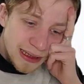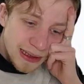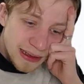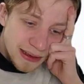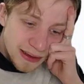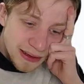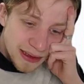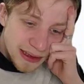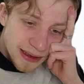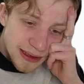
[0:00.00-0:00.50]

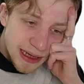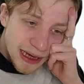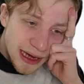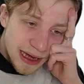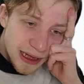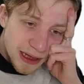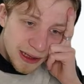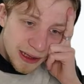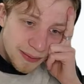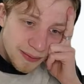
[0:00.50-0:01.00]
really
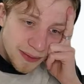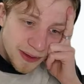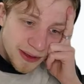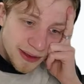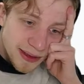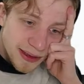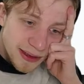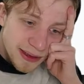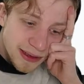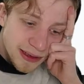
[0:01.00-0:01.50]

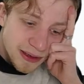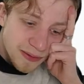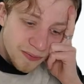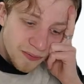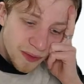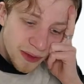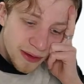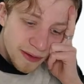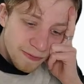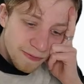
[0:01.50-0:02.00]
helps
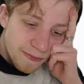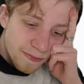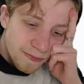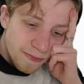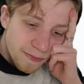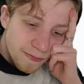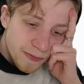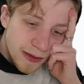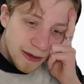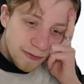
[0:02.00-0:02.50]

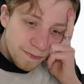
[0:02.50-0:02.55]
when